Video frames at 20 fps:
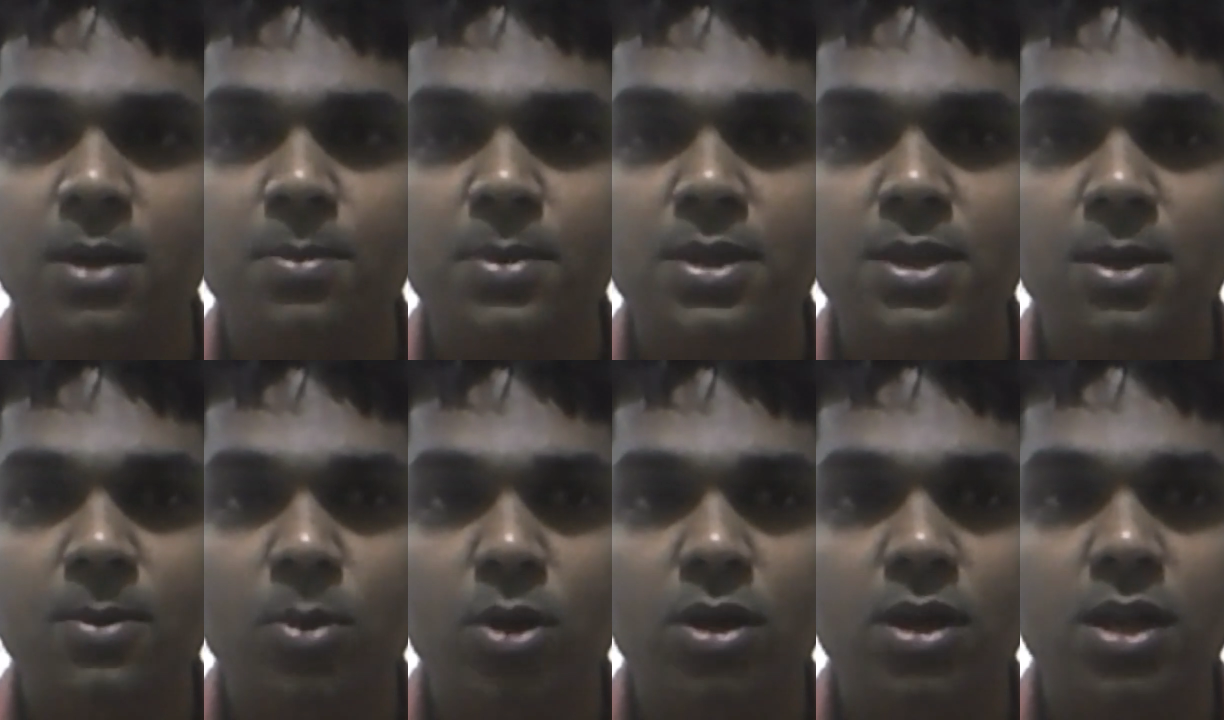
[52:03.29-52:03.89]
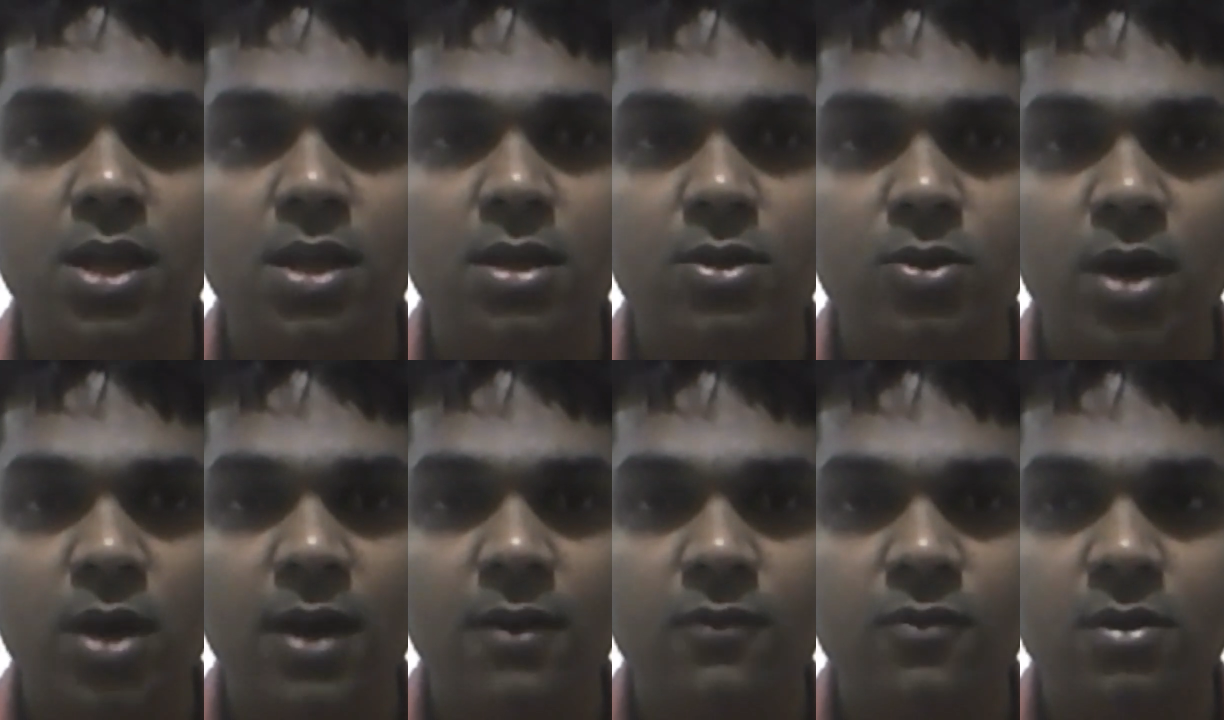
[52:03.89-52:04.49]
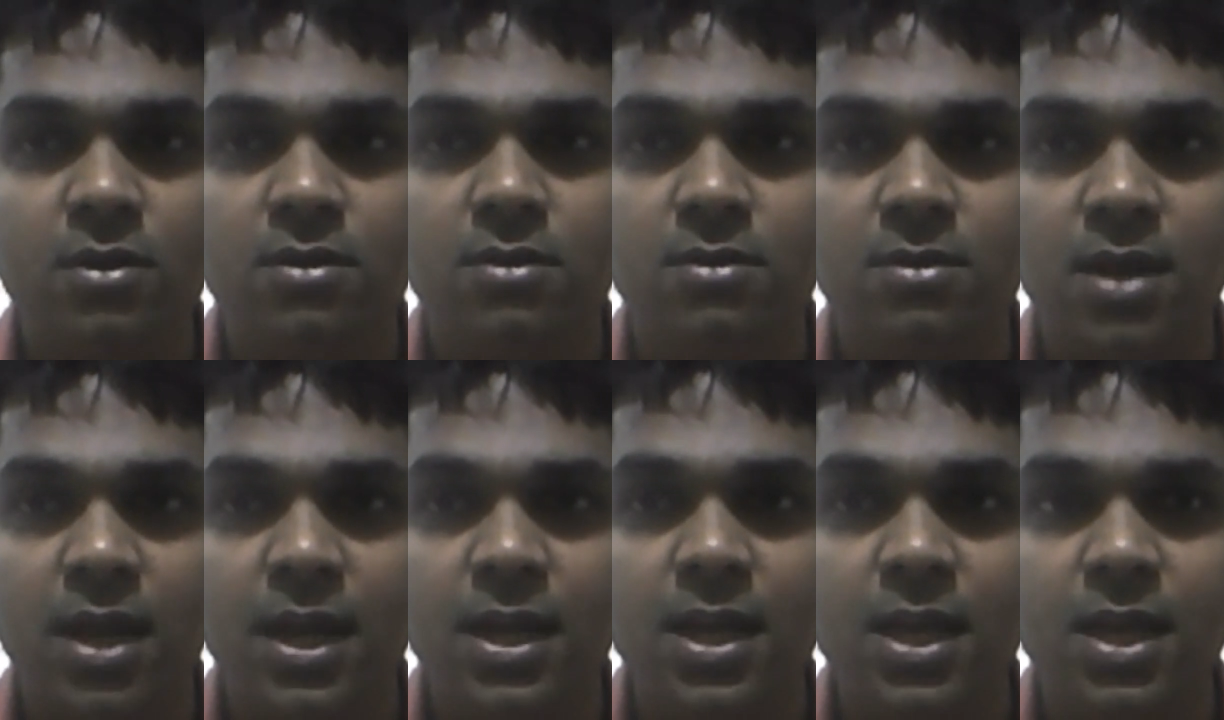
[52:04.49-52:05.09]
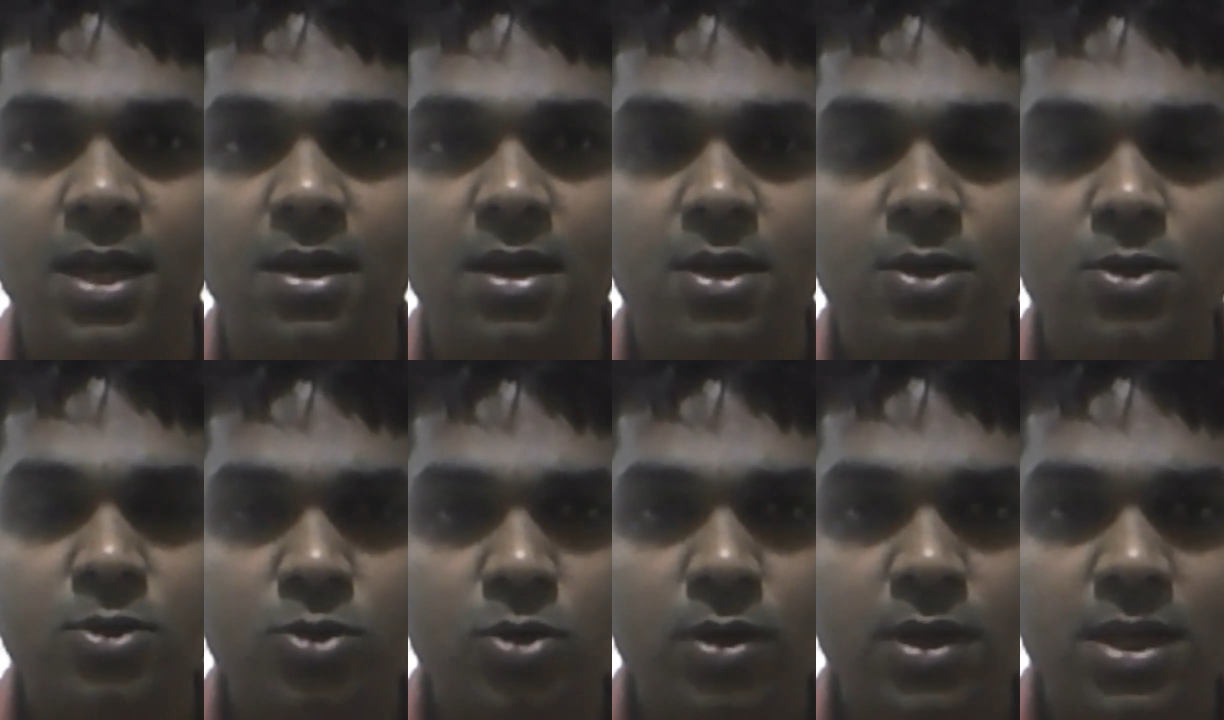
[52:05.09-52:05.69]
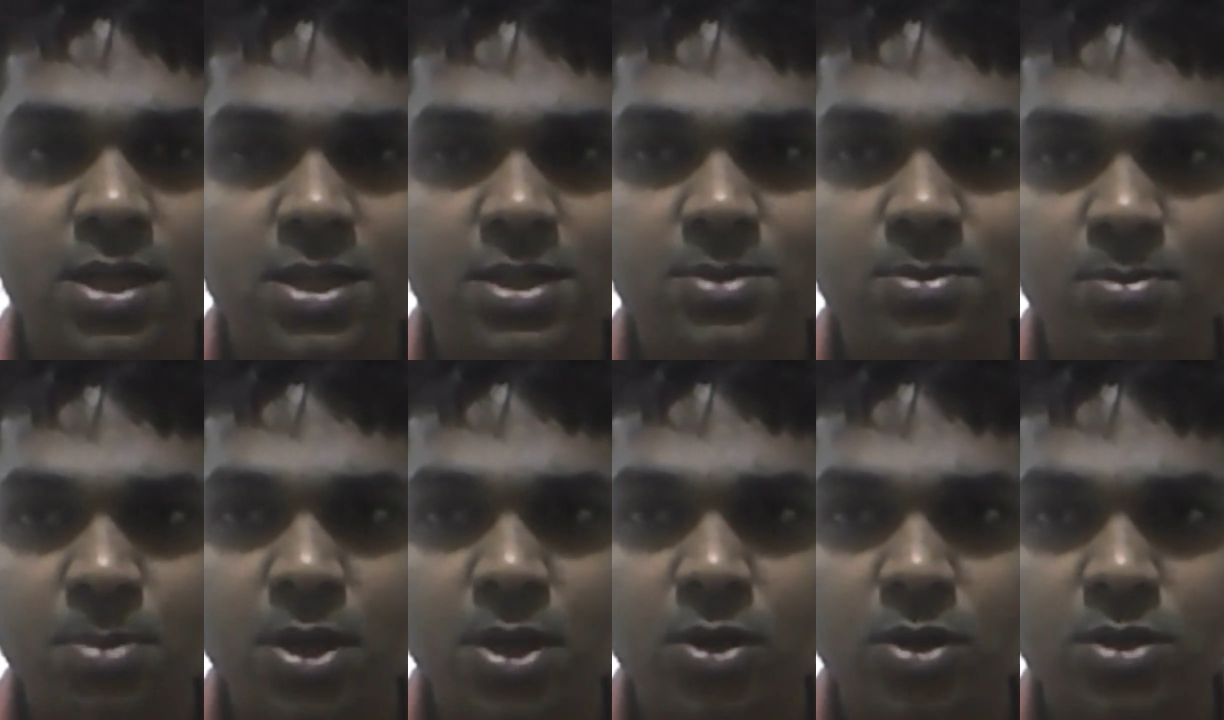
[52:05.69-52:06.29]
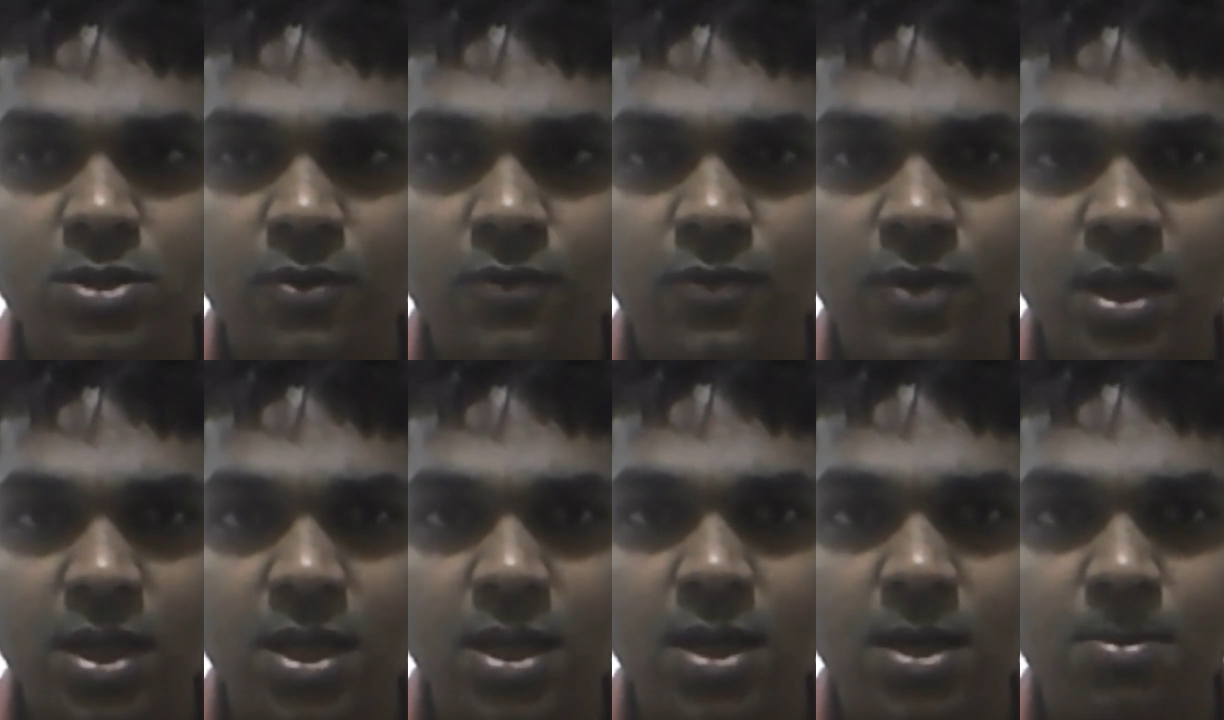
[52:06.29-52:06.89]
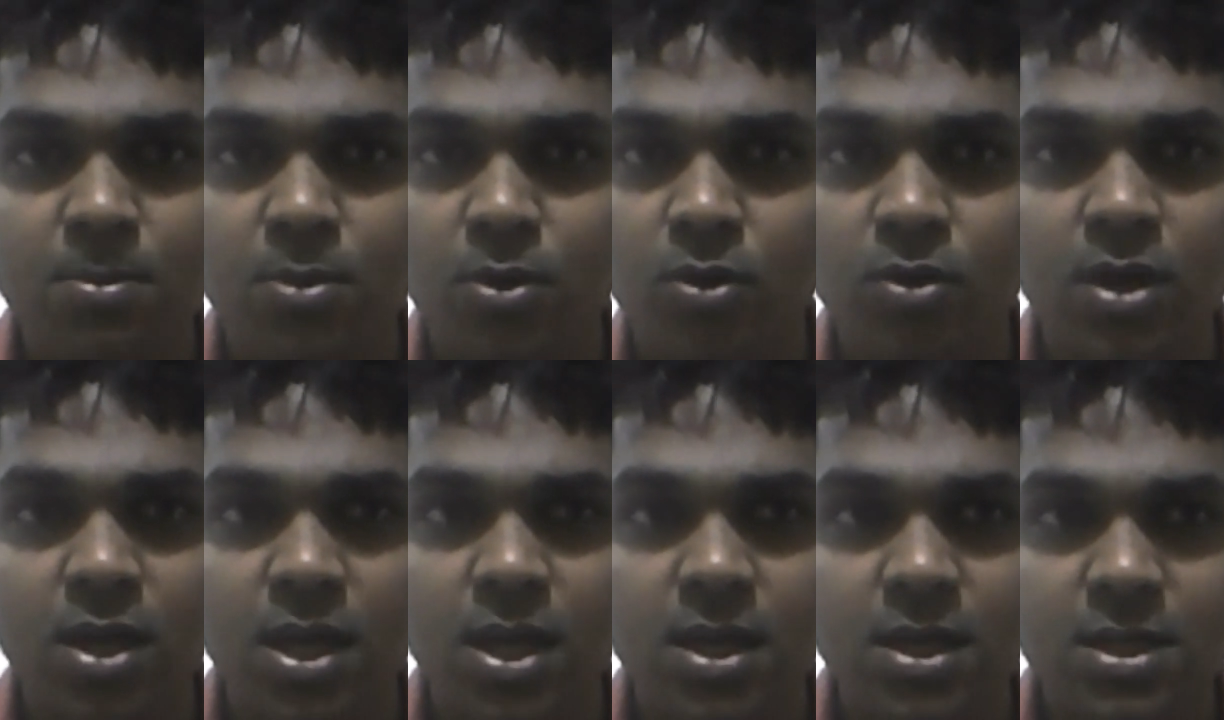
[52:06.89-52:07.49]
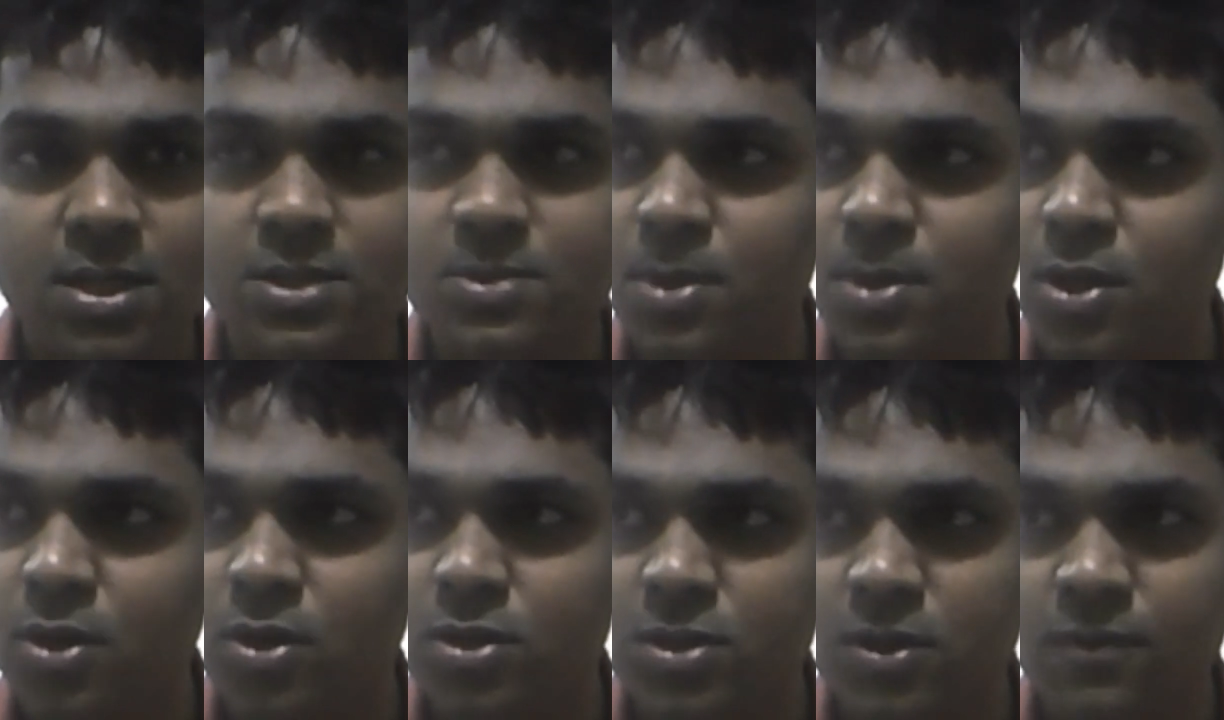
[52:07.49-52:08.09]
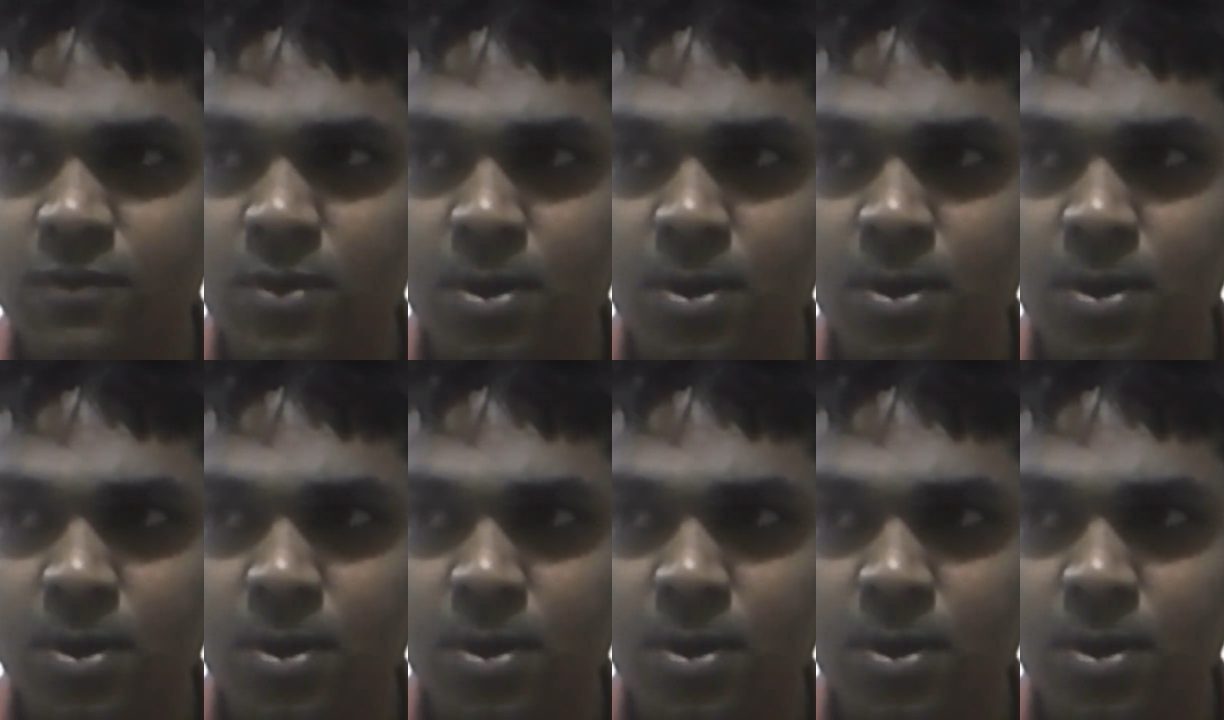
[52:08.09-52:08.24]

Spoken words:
up in the morning, you have headache. So it is because of waking up. Okay, it is because of